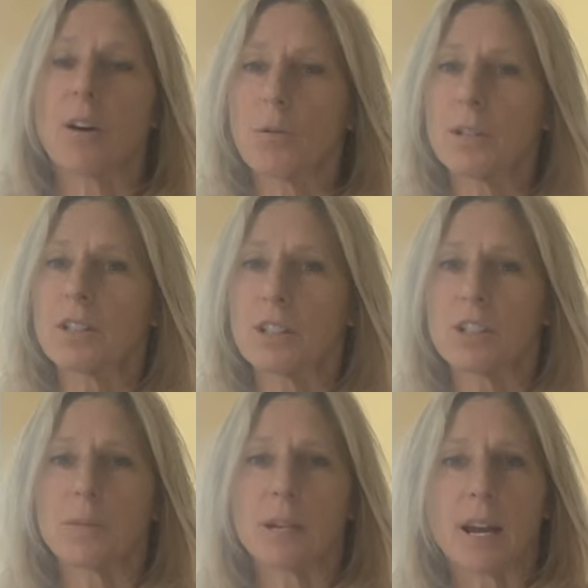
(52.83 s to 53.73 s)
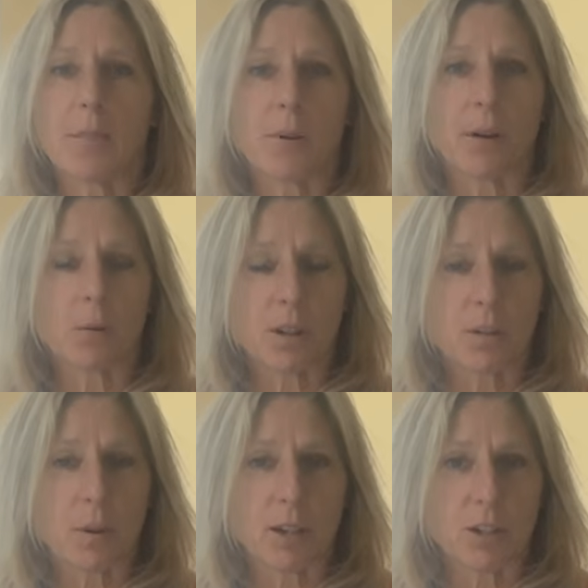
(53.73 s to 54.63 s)
Always good to be up on what's
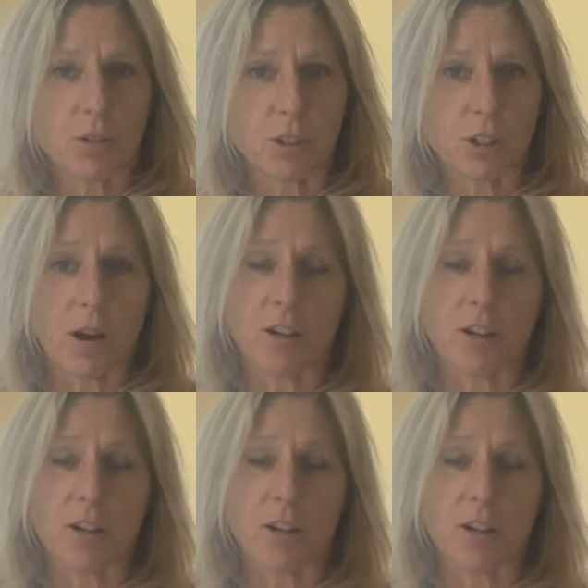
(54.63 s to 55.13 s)
best for you,